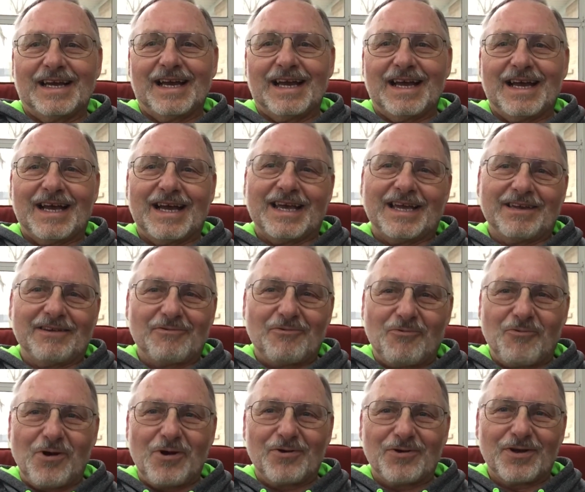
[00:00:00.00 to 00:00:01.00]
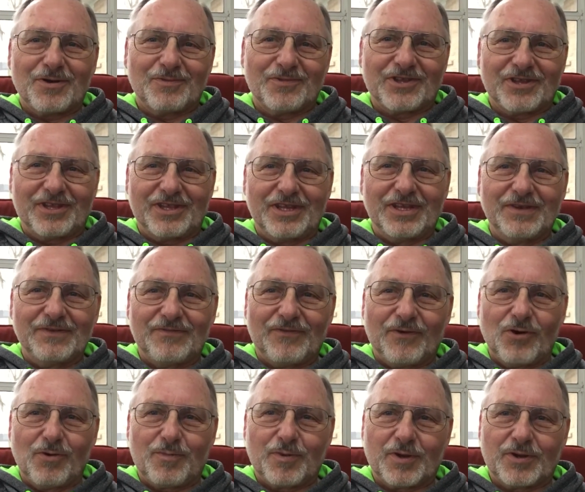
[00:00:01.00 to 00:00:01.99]
Hi, welcome to the
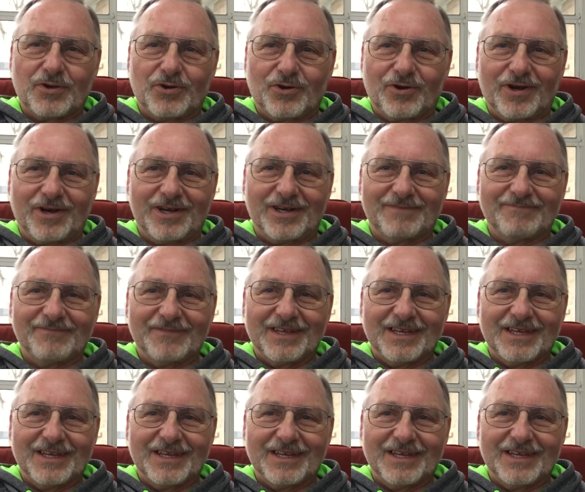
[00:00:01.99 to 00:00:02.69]
Infopreneur.